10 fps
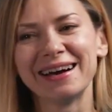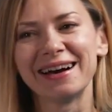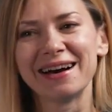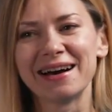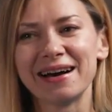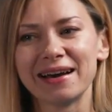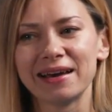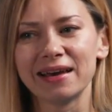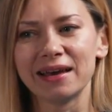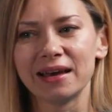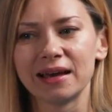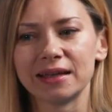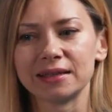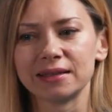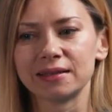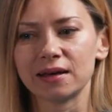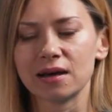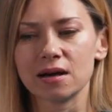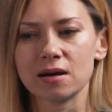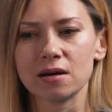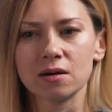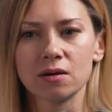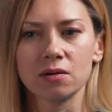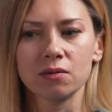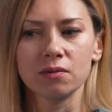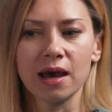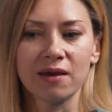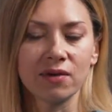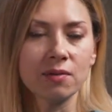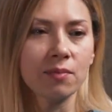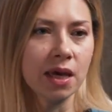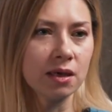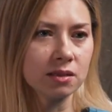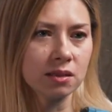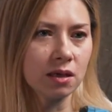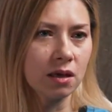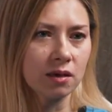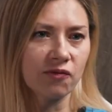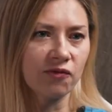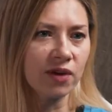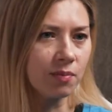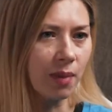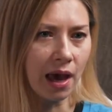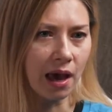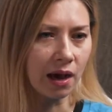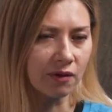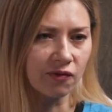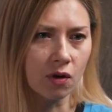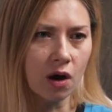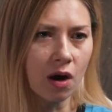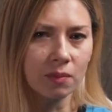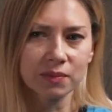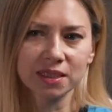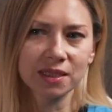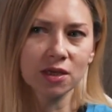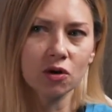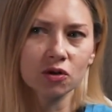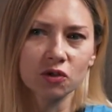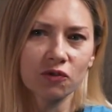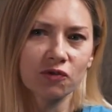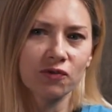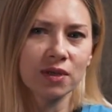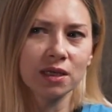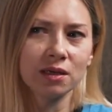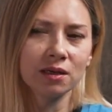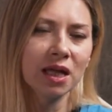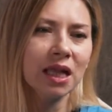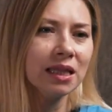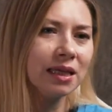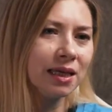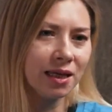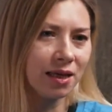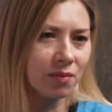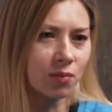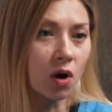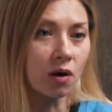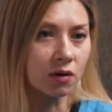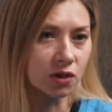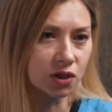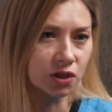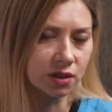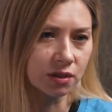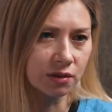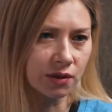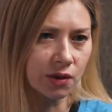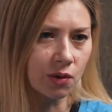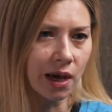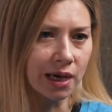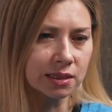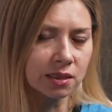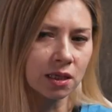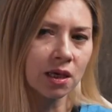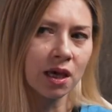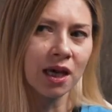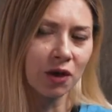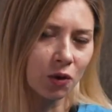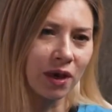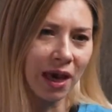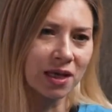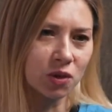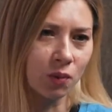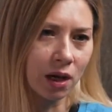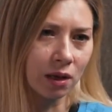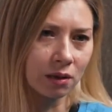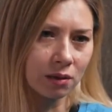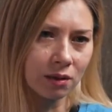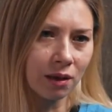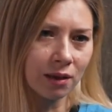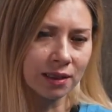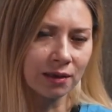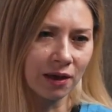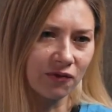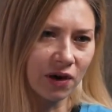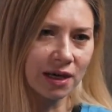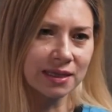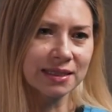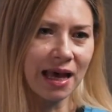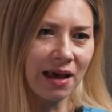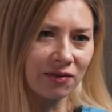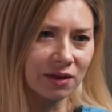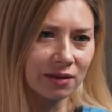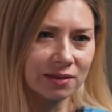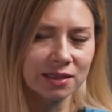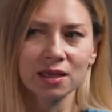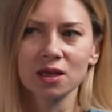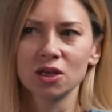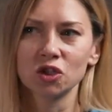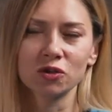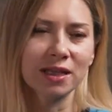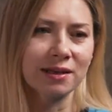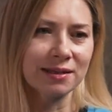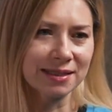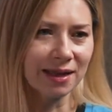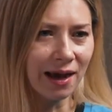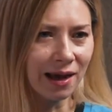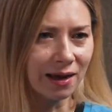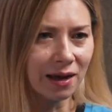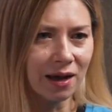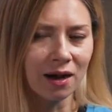And we have amazing feedback from CEOs of the leading brokerages here in the US. In the UK as well, like Knight Frank, Savills, Jones Lang LaSalle.